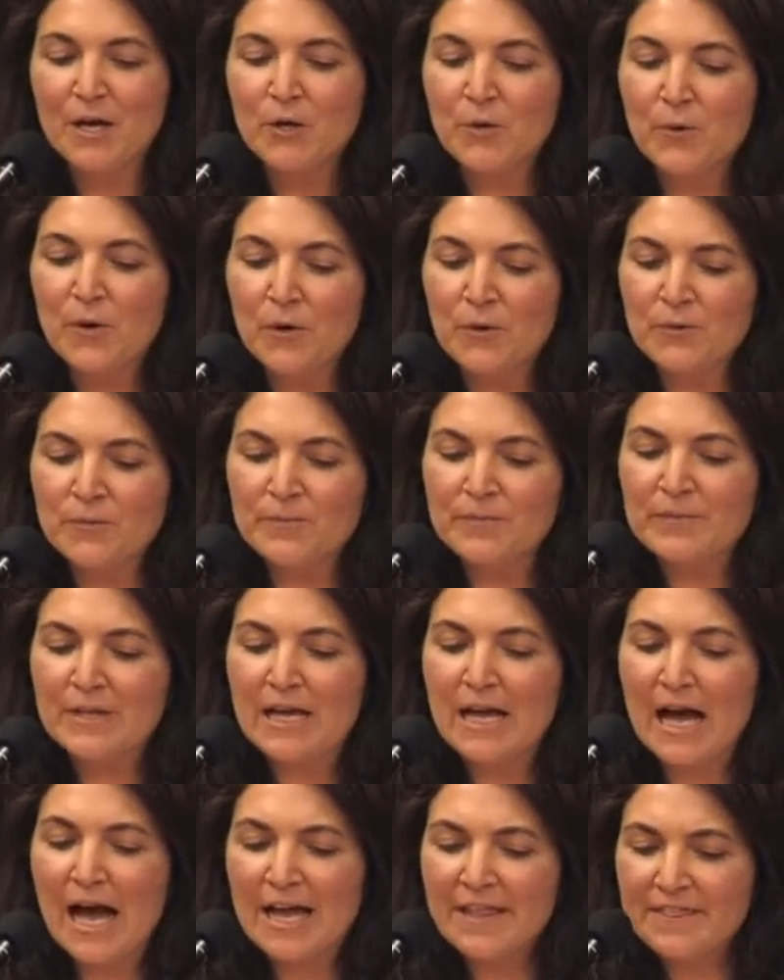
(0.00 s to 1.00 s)
Quote,
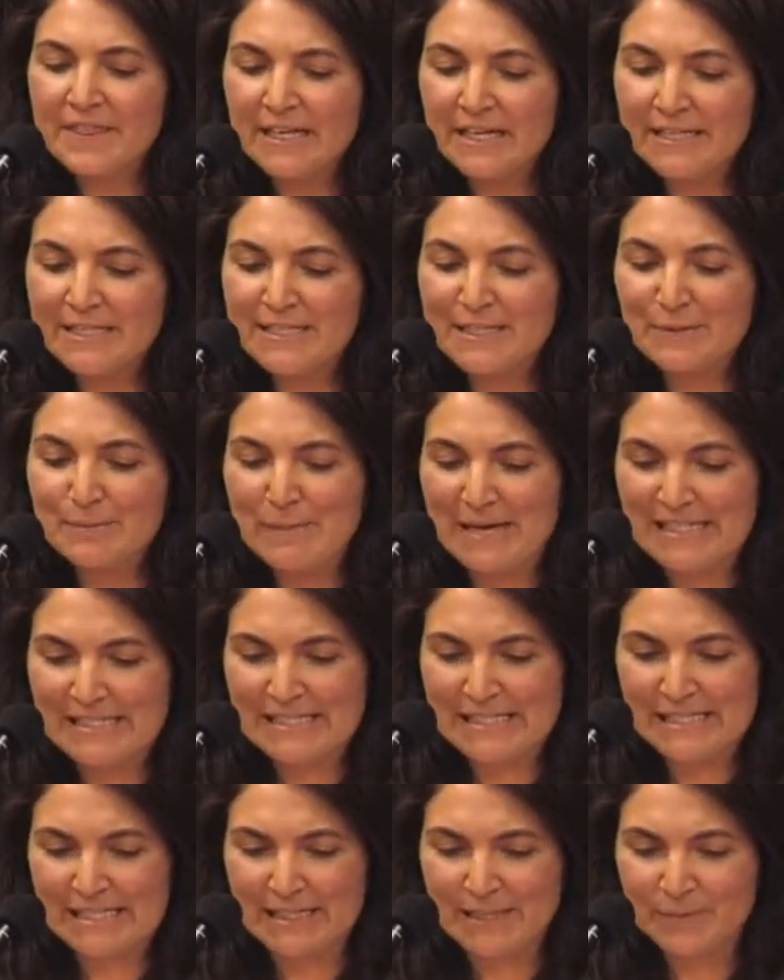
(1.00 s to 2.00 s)
I think it's
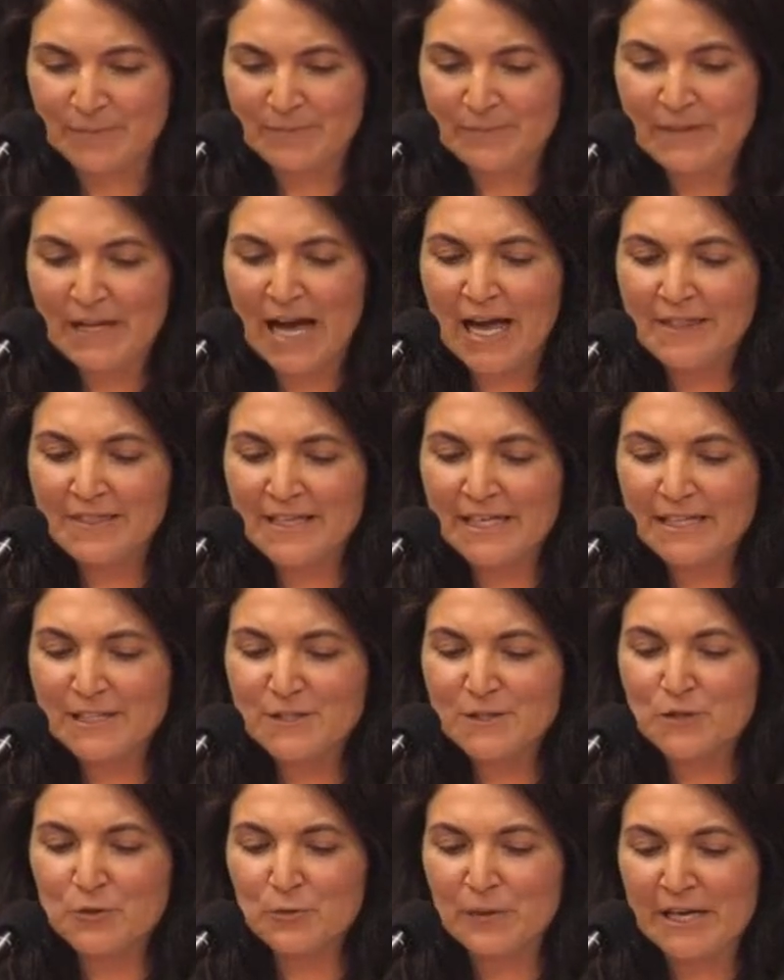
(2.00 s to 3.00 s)
demented. I think
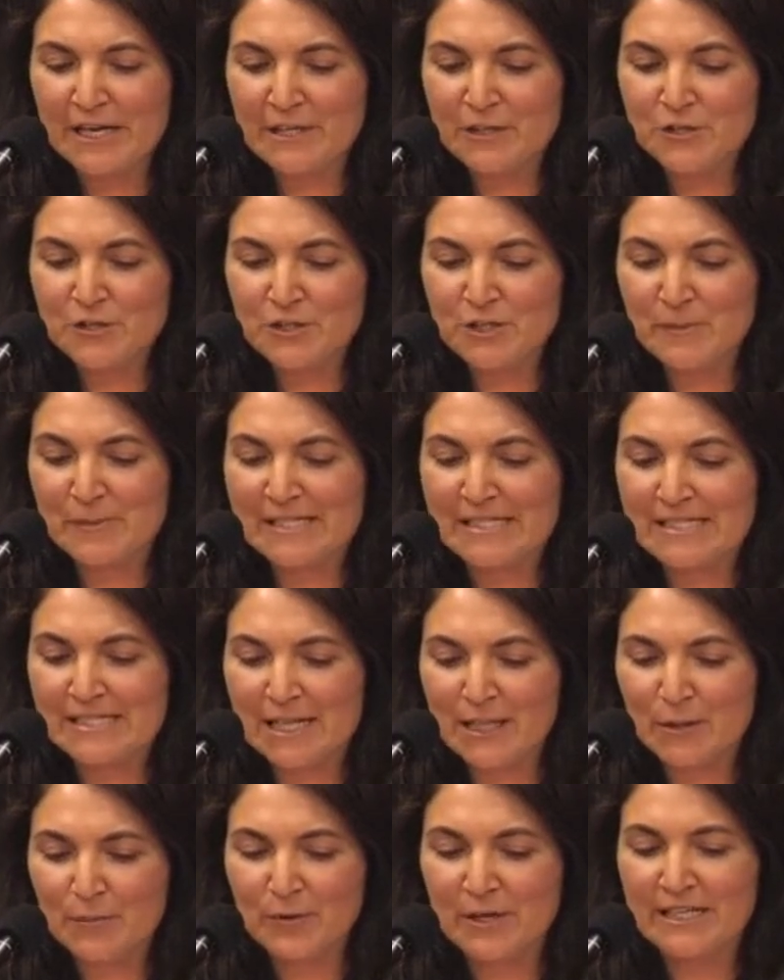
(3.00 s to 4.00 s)
it's deranged to be
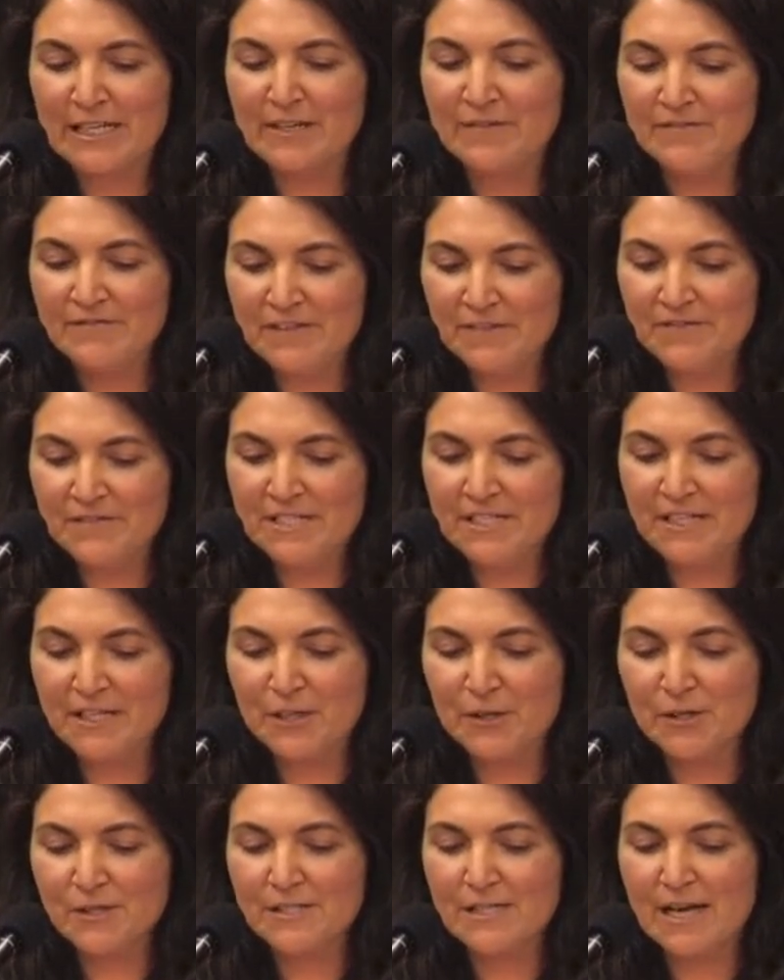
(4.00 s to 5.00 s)
celebrating 50
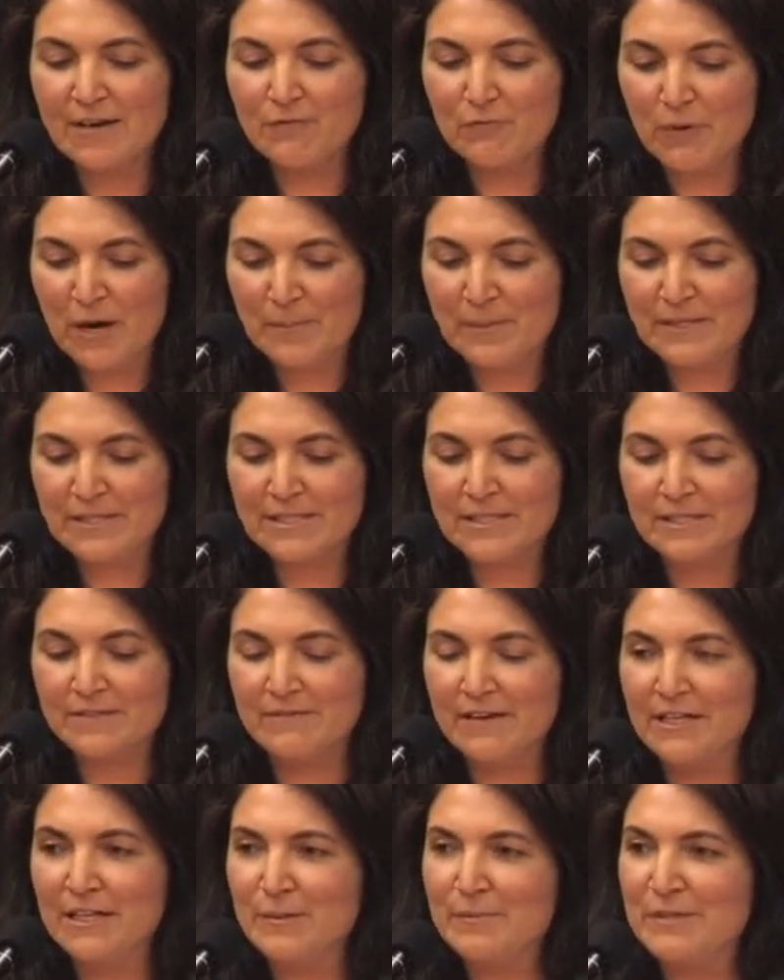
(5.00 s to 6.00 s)
years of weapons
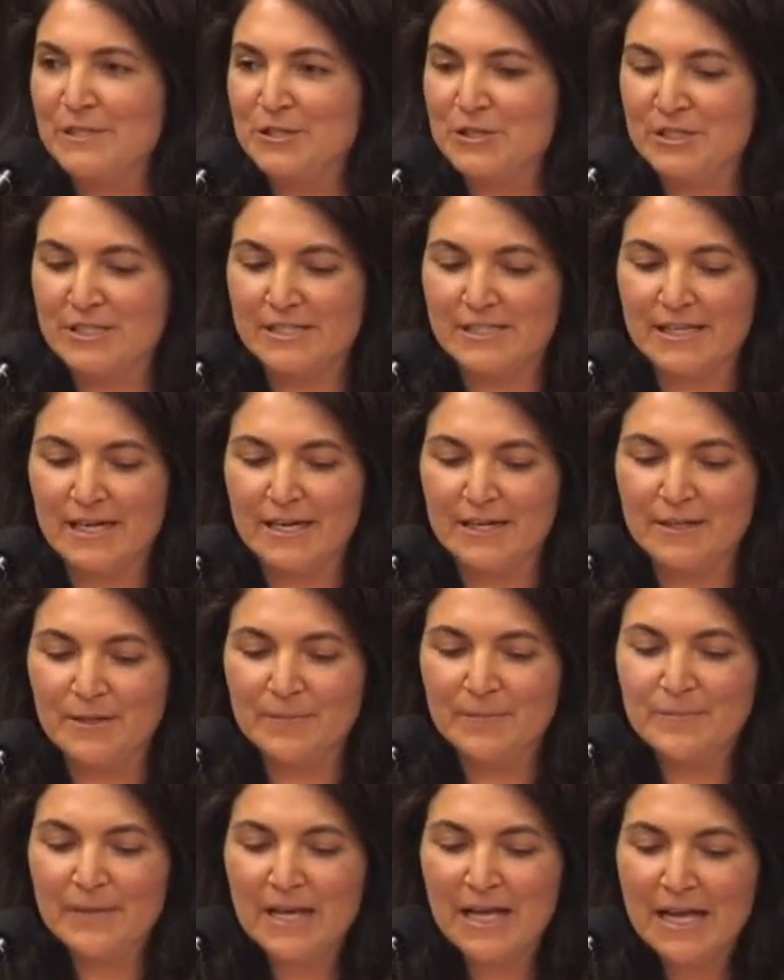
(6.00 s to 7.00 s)
development," she
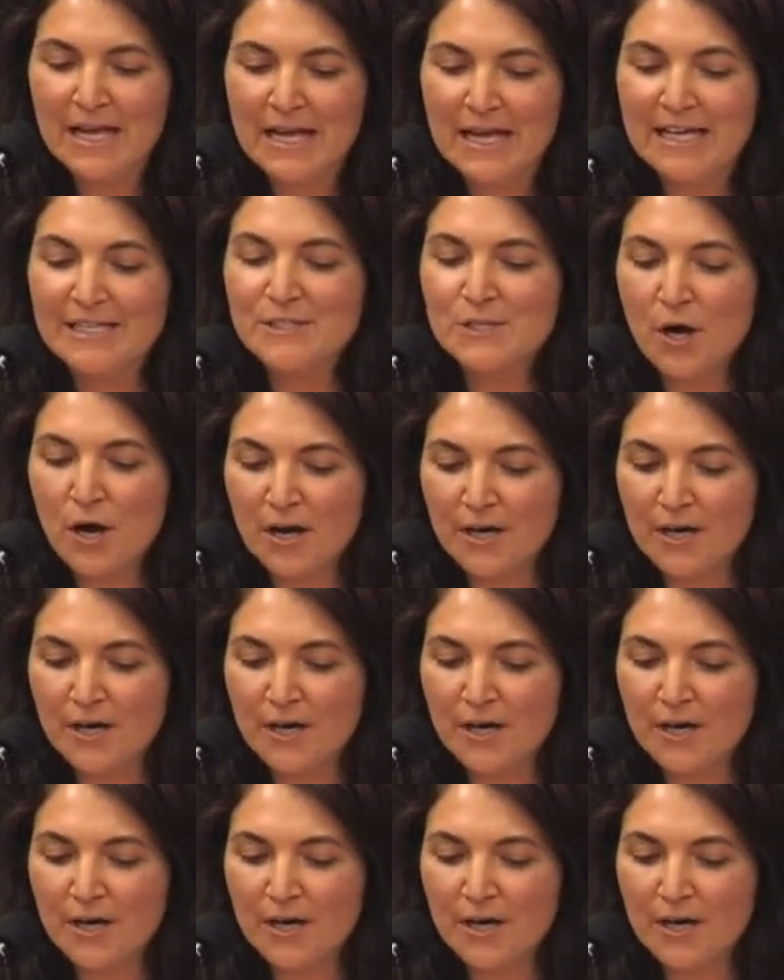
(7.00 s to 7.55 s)
said. "It's